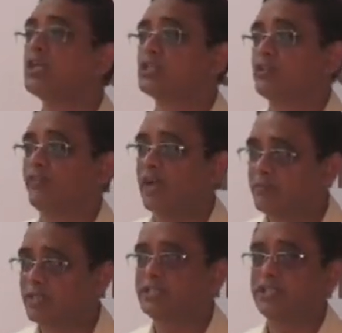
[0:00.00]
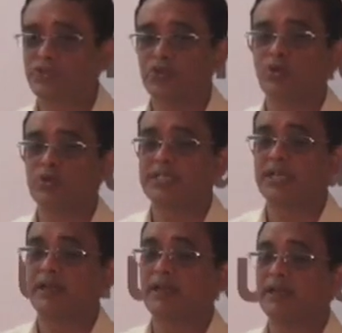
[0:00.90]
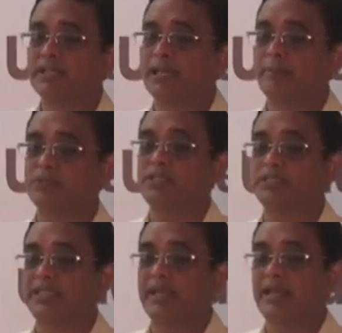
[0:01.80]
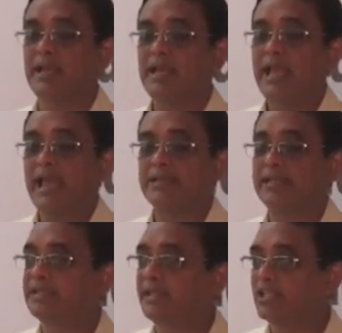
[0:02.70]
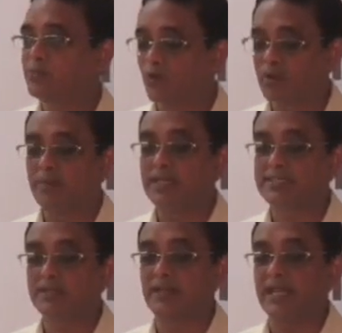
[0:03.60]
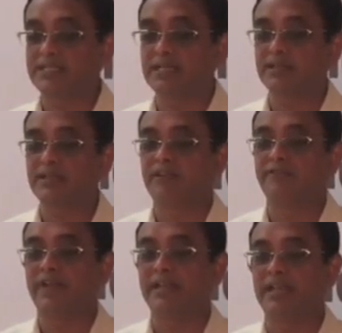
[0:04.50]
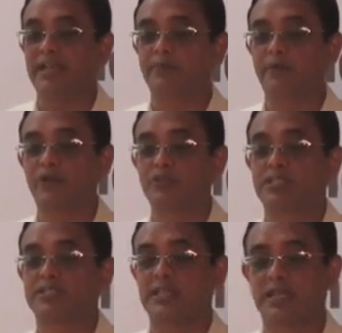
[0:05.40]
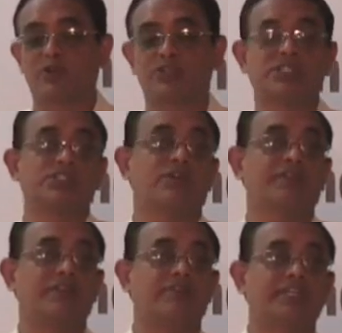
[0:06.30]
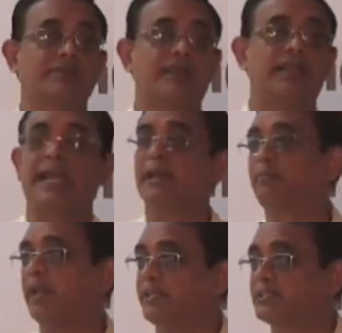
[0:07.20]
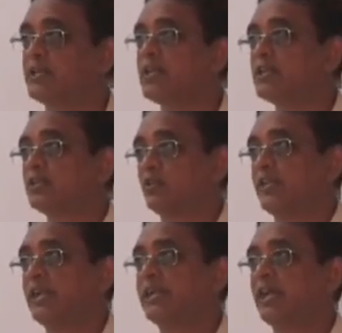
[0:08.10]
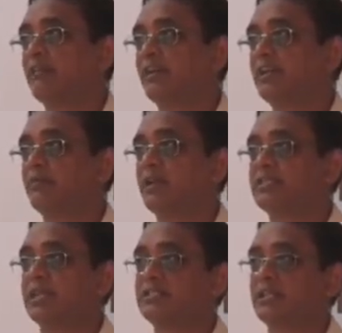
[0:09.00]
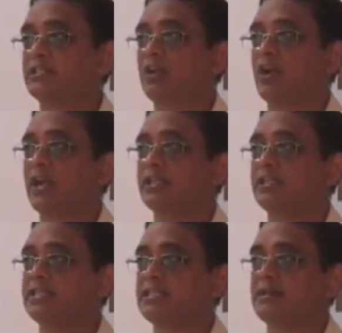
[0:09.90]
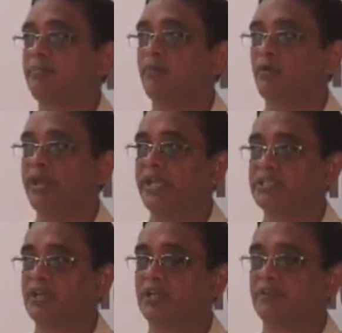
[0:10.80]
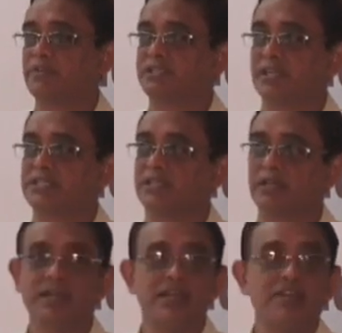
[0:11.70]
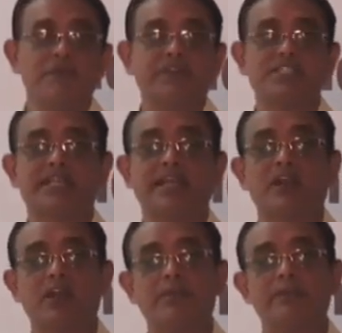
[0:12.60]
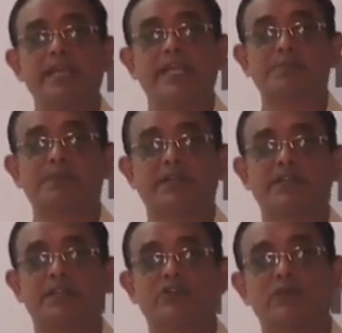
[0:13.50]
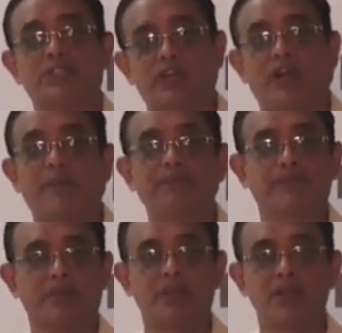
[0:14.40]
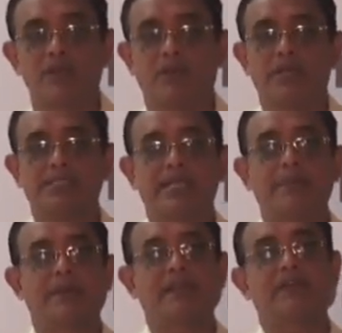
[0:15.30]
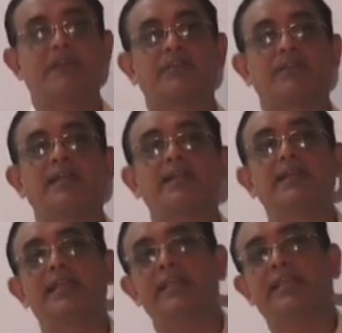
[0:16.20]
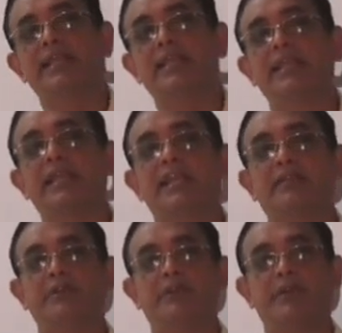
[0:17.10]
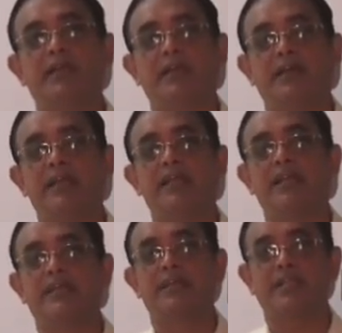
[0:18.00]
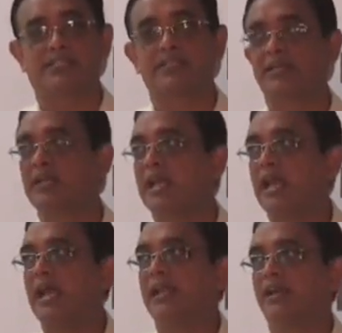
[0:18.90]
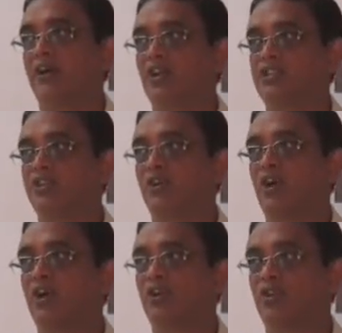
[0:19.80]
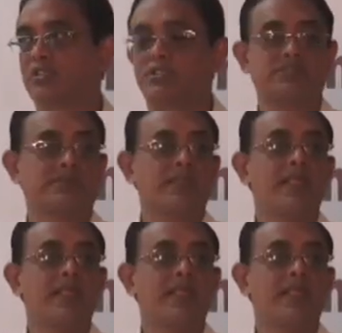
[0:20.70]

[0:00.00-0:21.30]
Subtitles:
So fibrous tissue goes and deposits there, and then there is more blood circulation, and finally it produces sclerosis of the vertebral end plates. So the entire vertebral structure is gone, and this is a bony sort of a structure which cannot be expected to withdraw. What is happening? We have to clearly delineate between a herniated disc and an osteochondrosis.